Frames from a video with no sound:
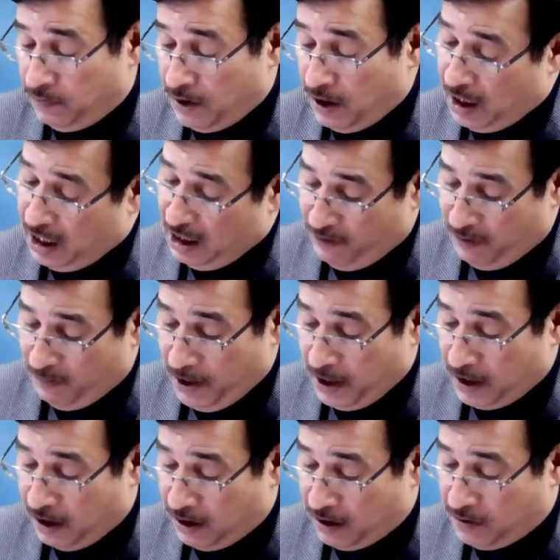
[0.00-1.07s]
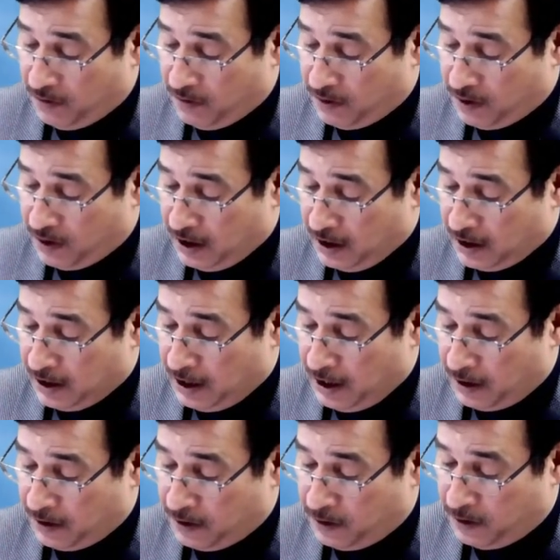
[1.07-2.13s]
I will make it 6
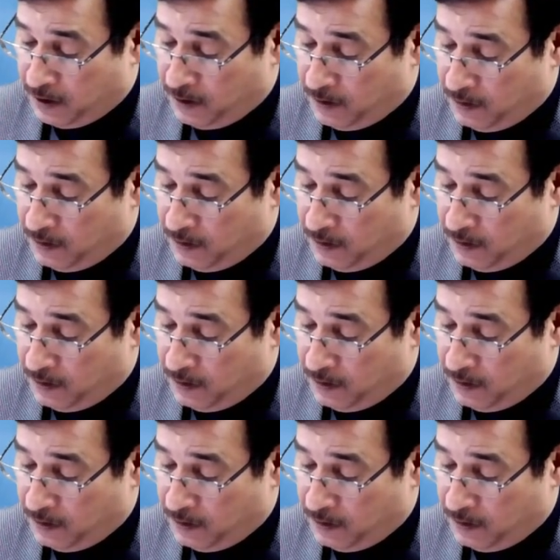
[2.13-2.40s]
lakhs.